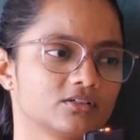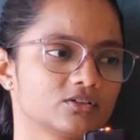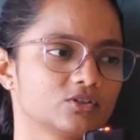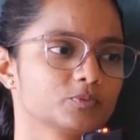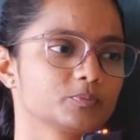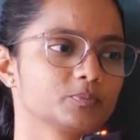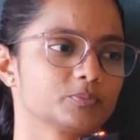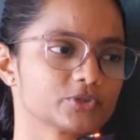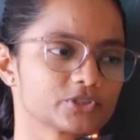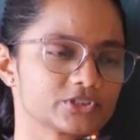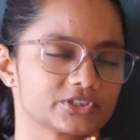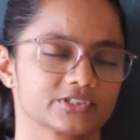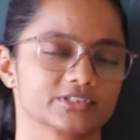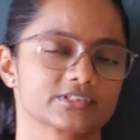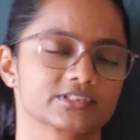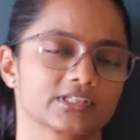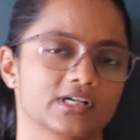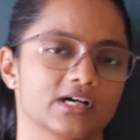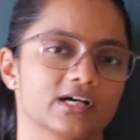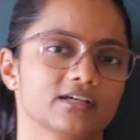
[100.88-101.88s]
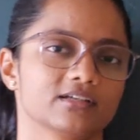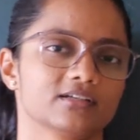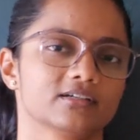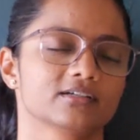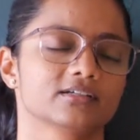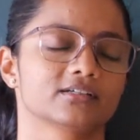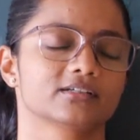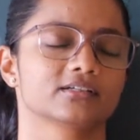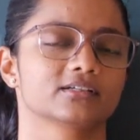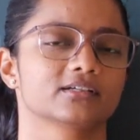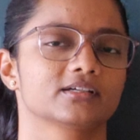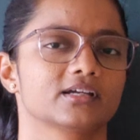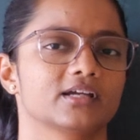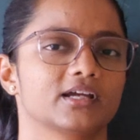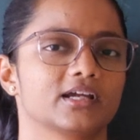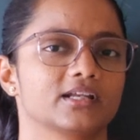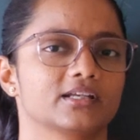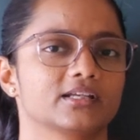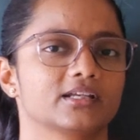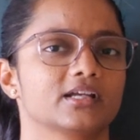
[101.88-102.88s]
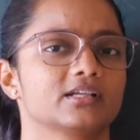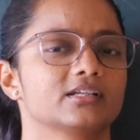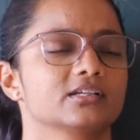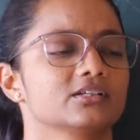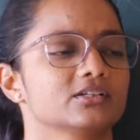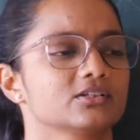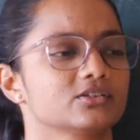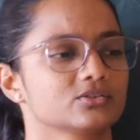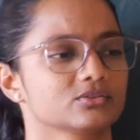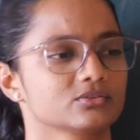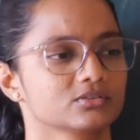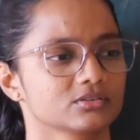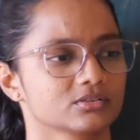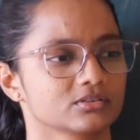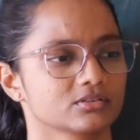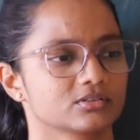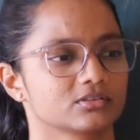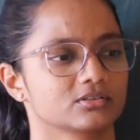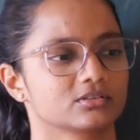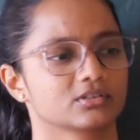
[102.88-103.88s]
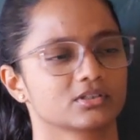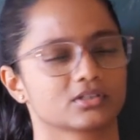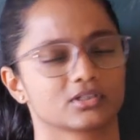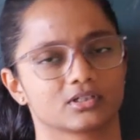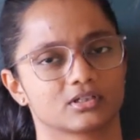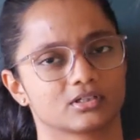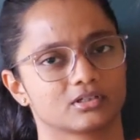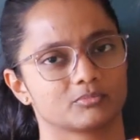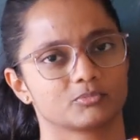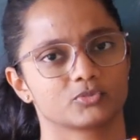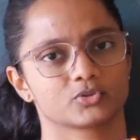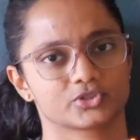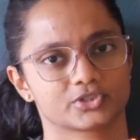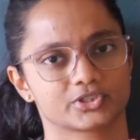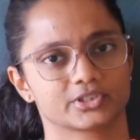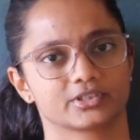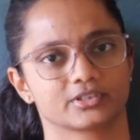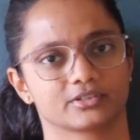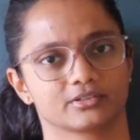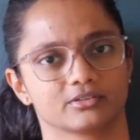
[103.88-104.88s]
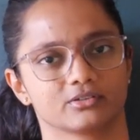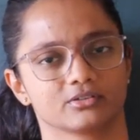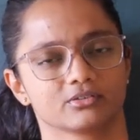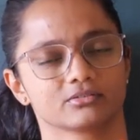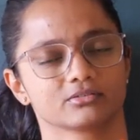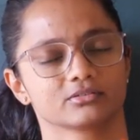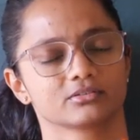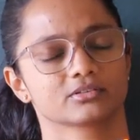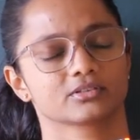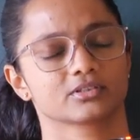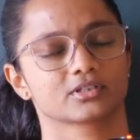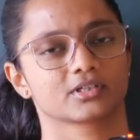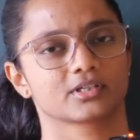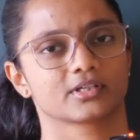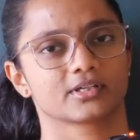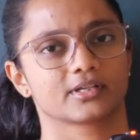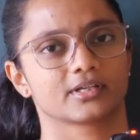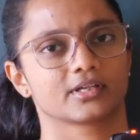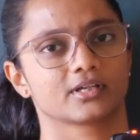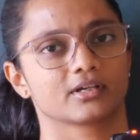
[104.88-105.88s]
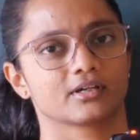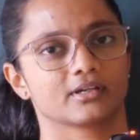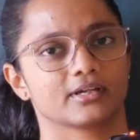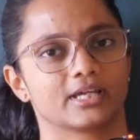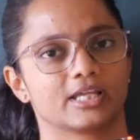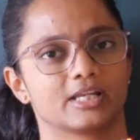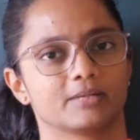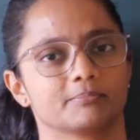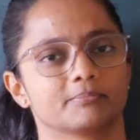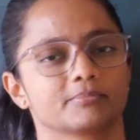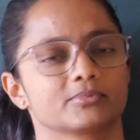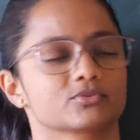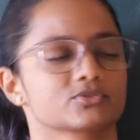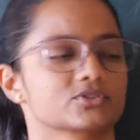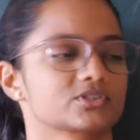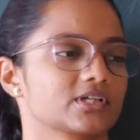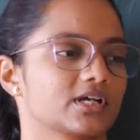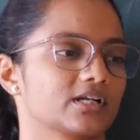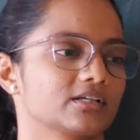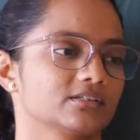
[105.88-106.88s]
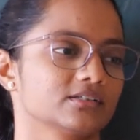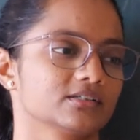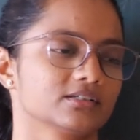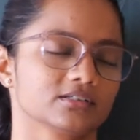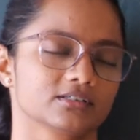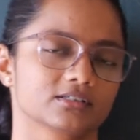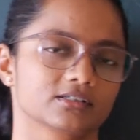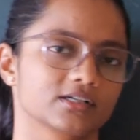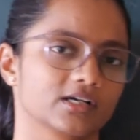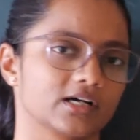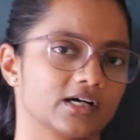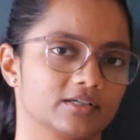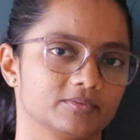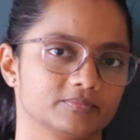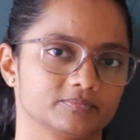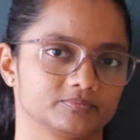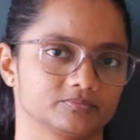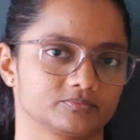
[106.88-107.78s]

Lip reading: to push this car and get it into motion, help to start the car.